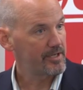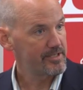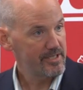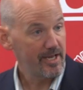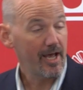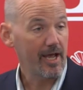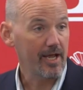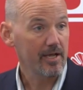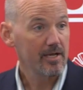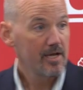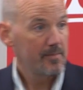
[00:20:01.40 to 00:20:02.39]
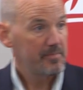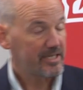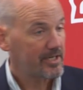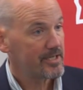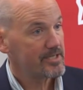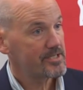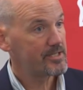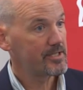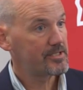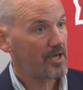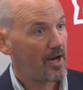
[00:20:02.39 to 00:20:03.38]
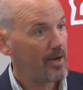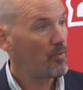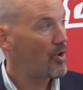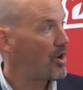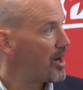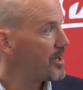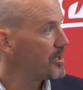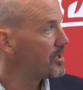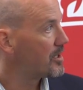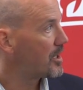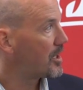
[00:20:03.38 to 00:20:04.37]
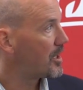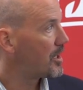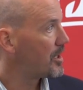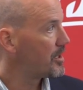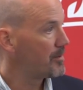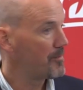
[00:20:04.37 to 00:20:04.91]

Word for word: today because the Taiwan uh,